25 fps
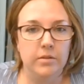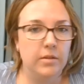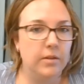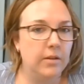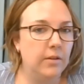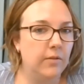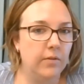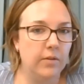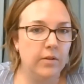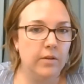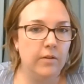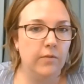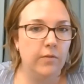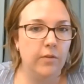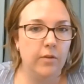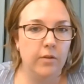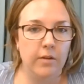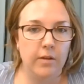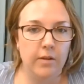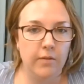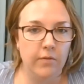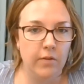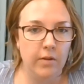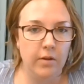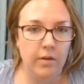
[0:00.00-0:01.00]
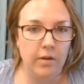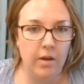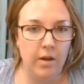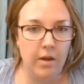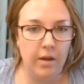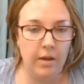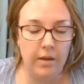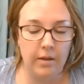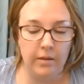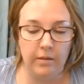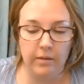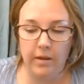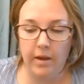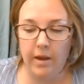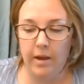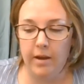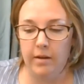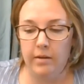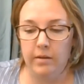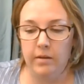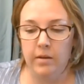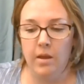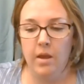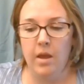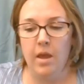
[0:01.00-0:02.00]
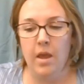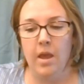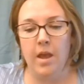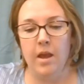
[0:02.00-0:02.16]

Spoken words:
Even if you're given a line